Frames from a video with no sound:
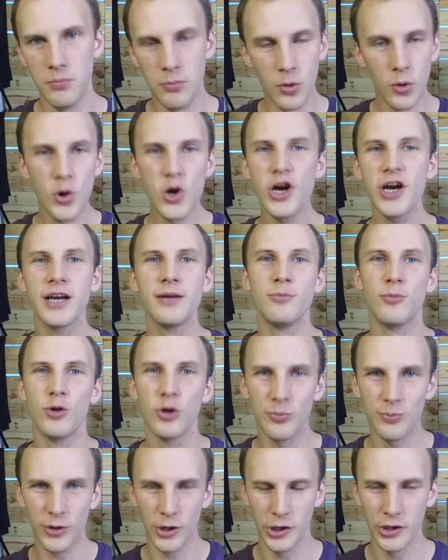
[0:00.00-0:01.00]
more and
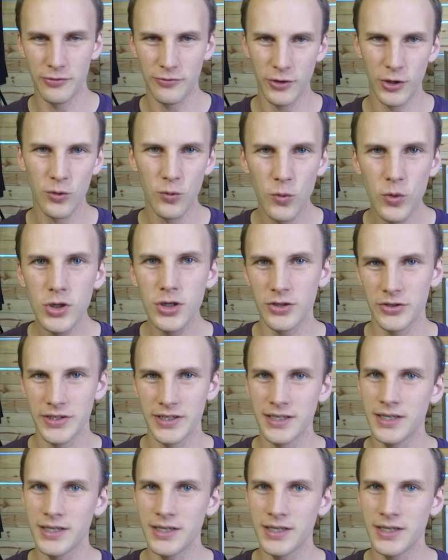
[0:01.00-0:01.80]
more part of our world.